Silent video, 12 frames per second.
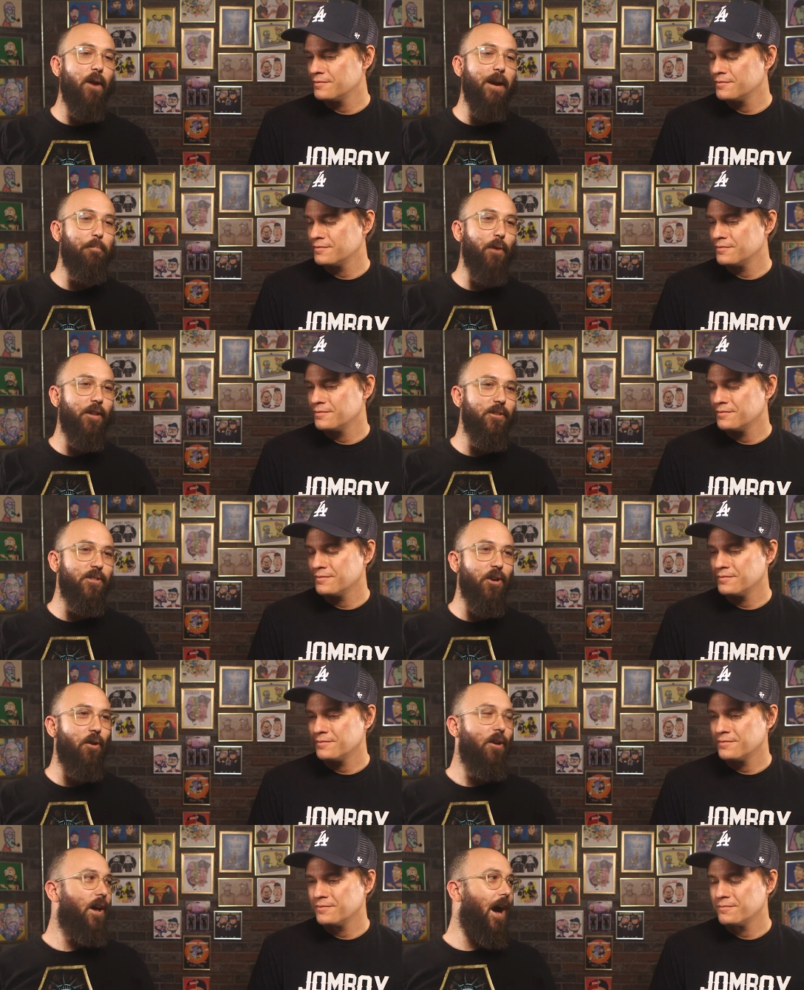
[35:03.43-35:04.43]
Speaker 1: right, brother,
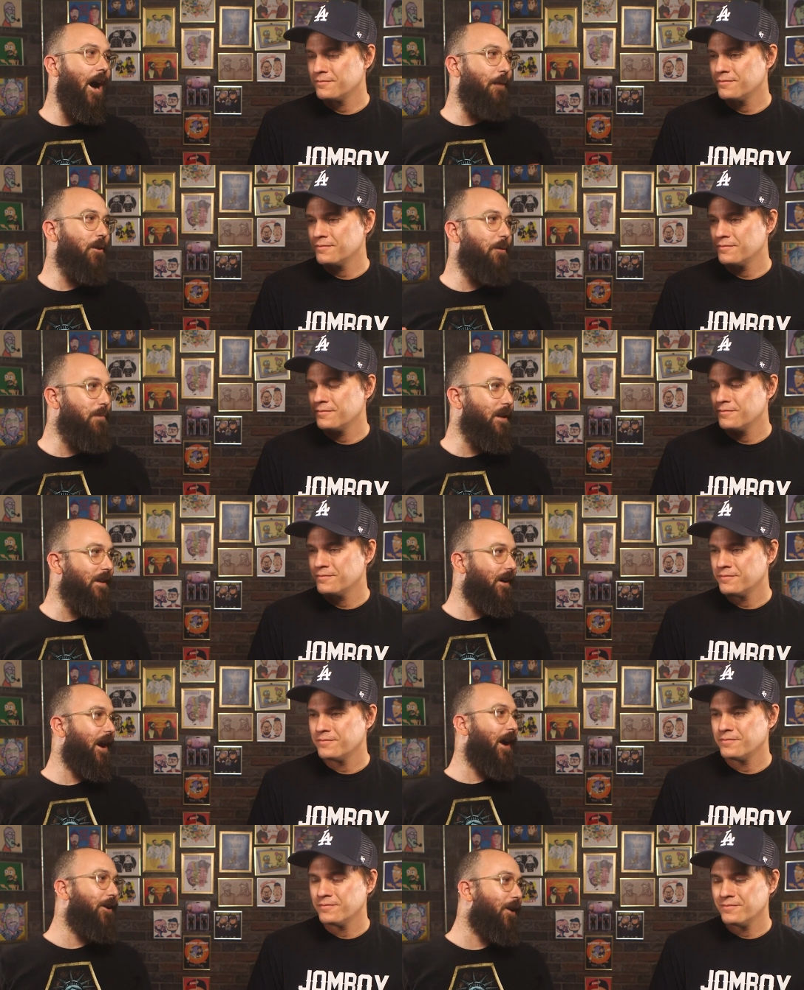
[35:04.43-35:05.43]
so I'm in the
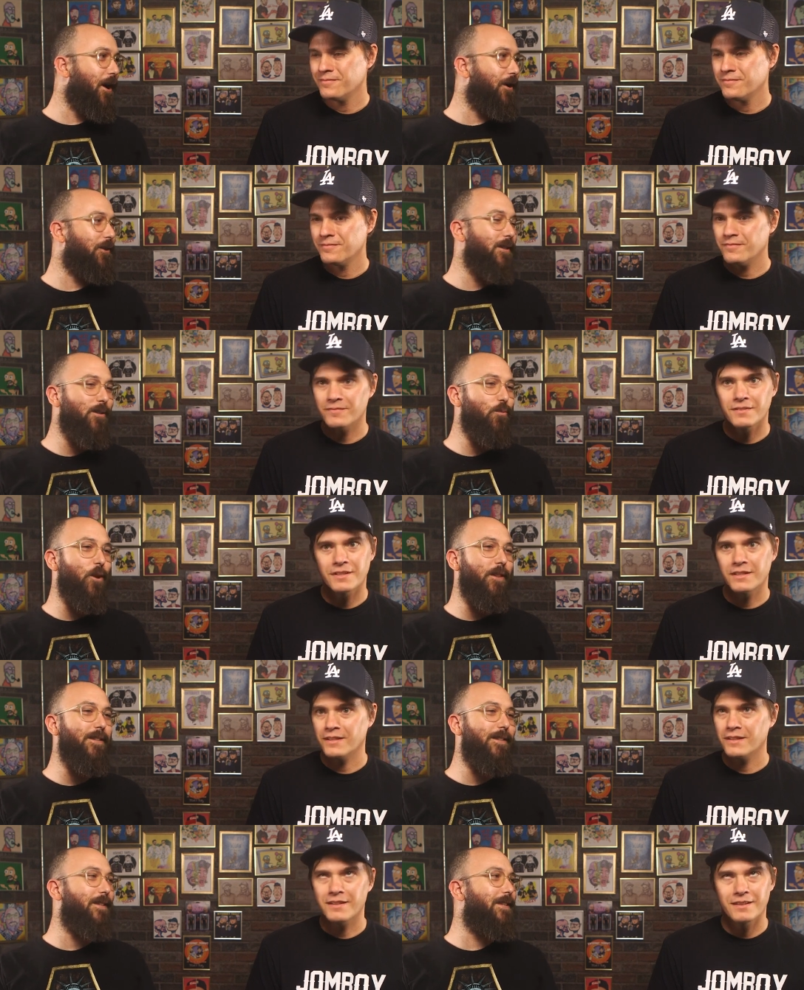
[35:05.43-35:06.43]
media, I know how, this is
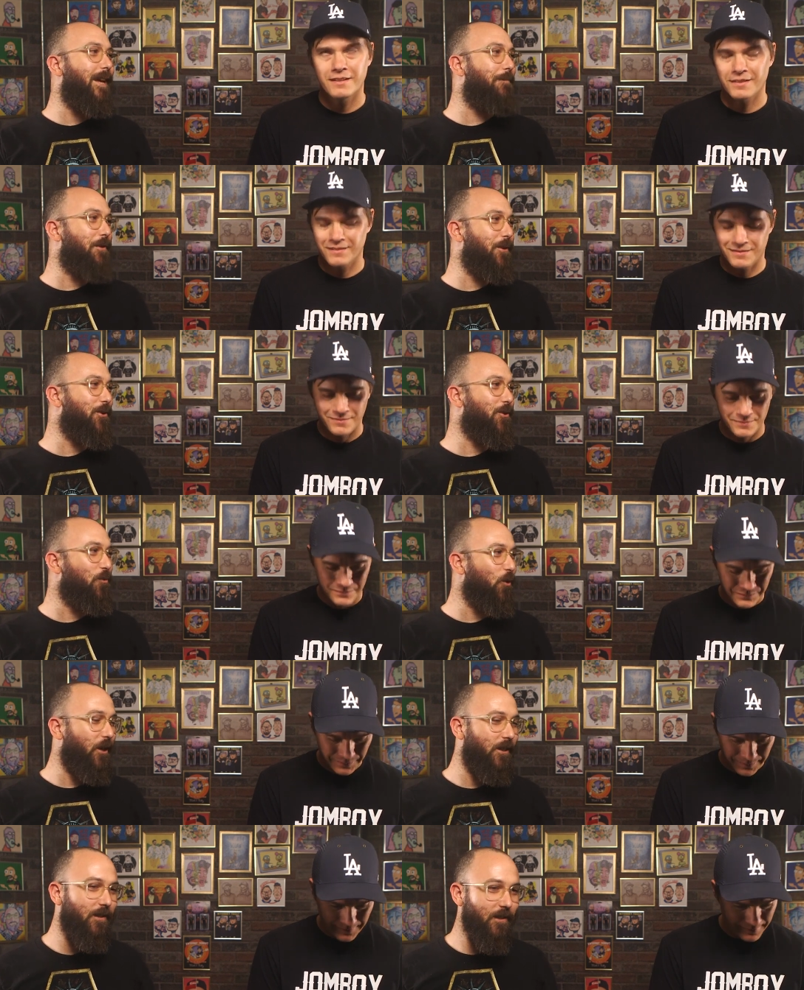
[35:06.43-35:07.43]
what, this is the statement you should
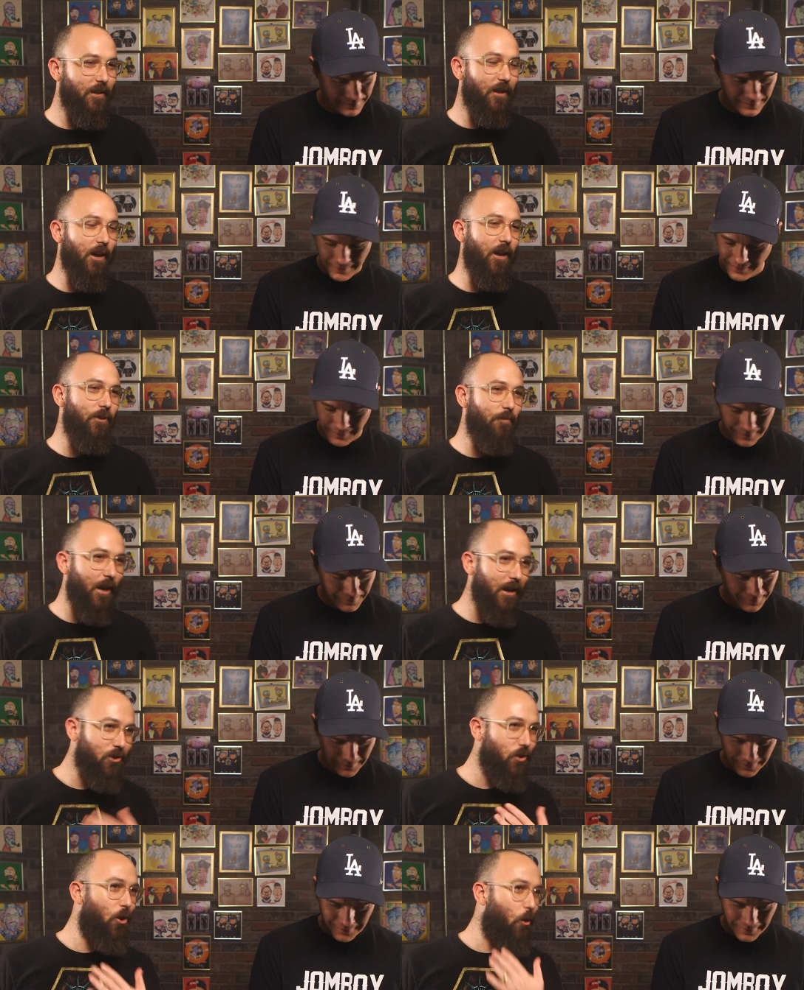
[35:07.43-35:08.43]
release. Uh,
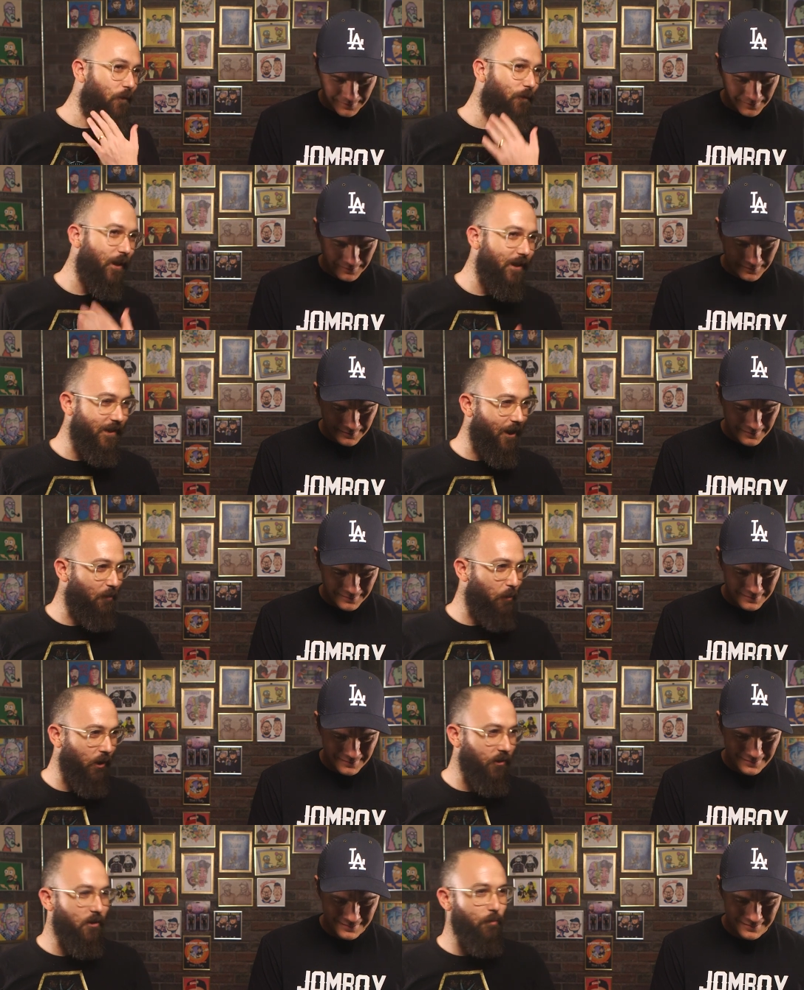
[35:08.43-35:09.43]
make sure no one finds out
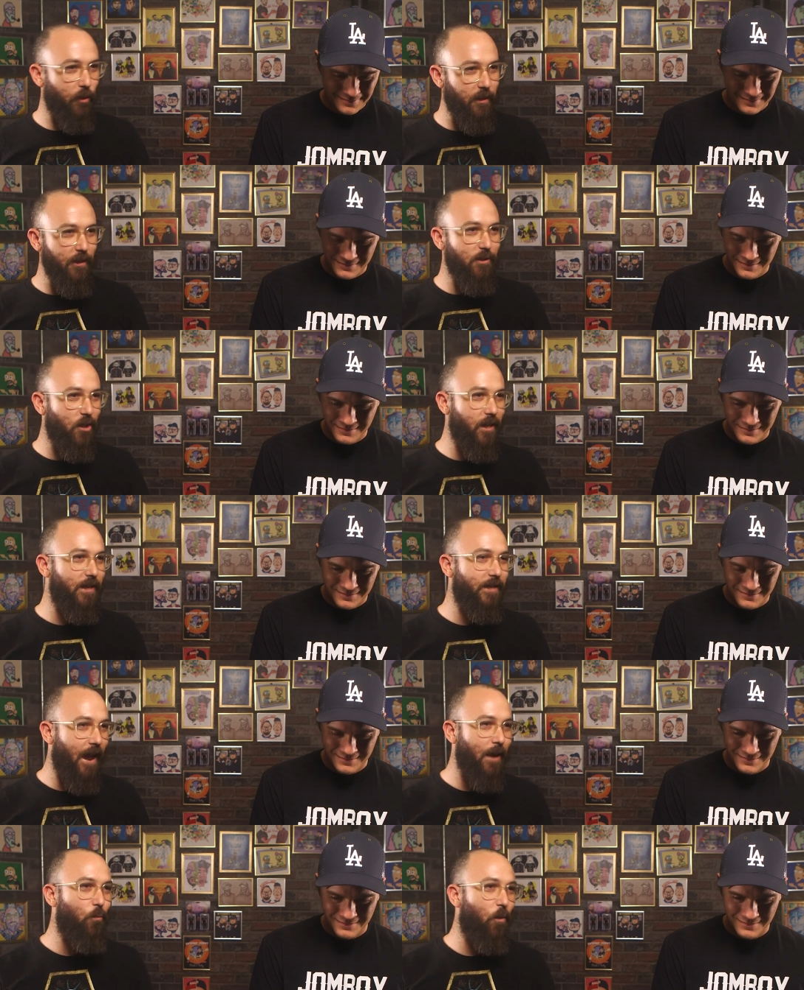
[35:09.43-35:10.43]
about this, but these are the
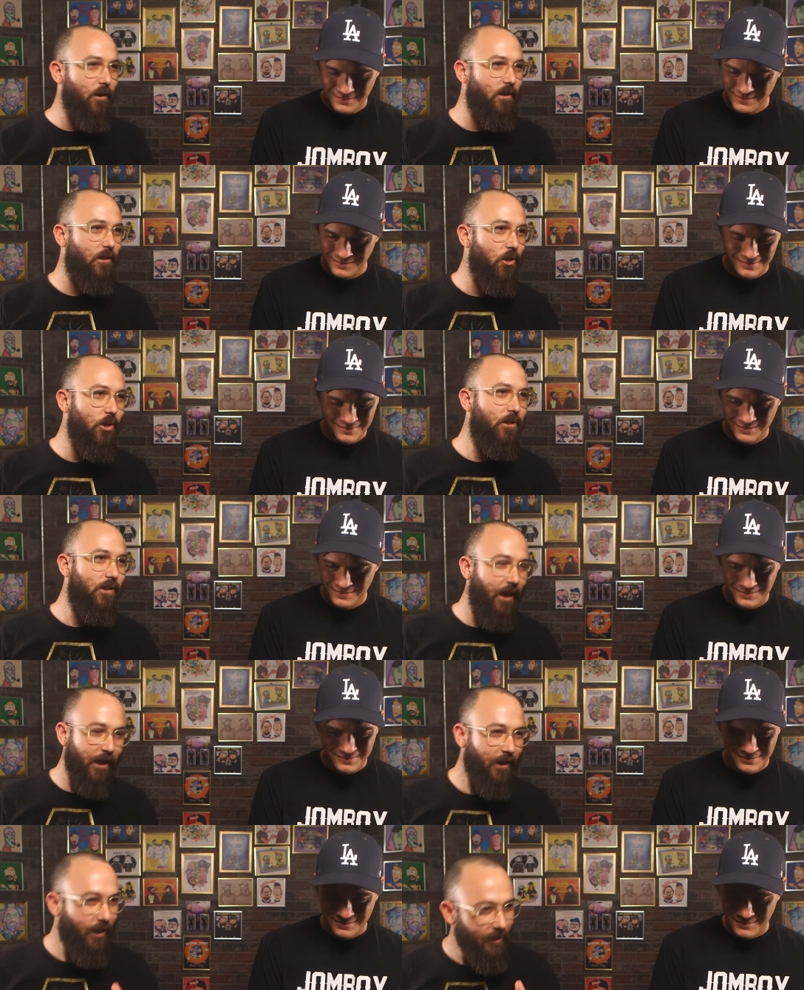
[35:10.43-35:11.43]
exact words that you should
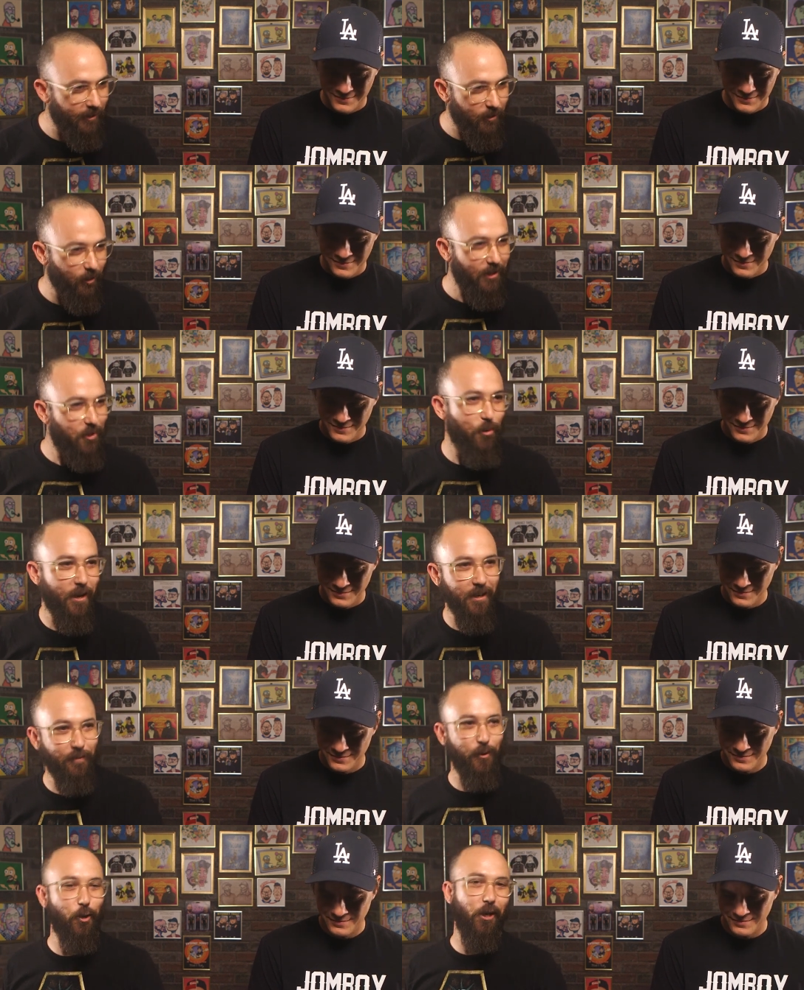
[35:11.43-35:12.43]
say, and this will get you right
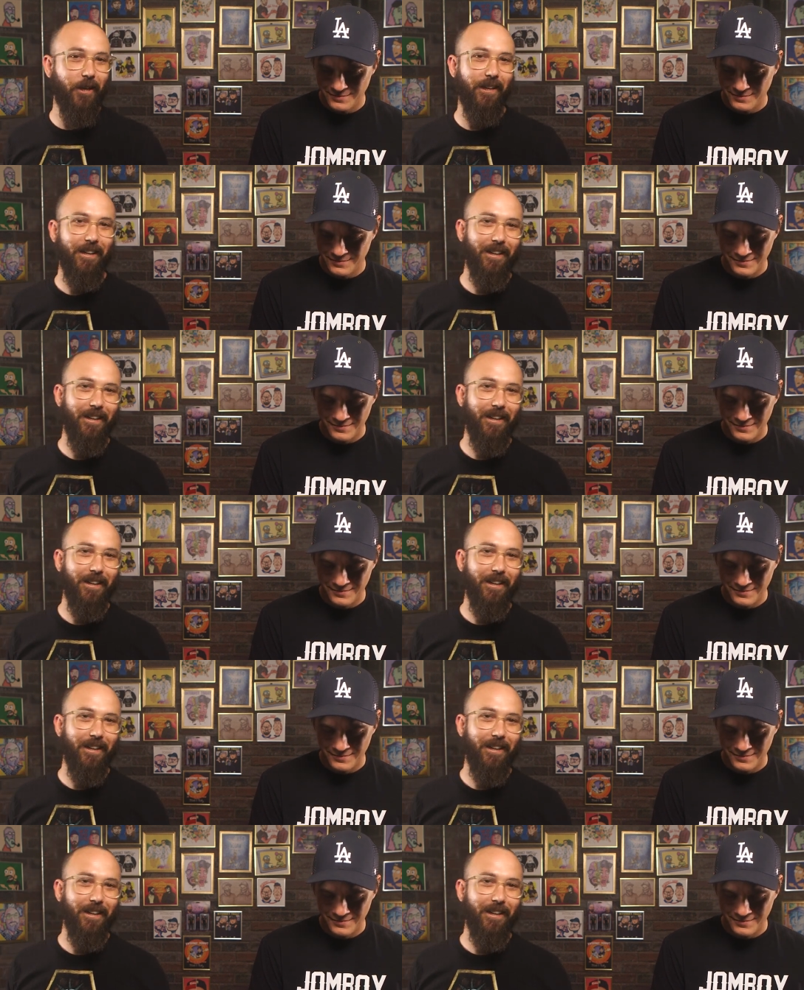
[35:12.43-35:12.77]
off the hook.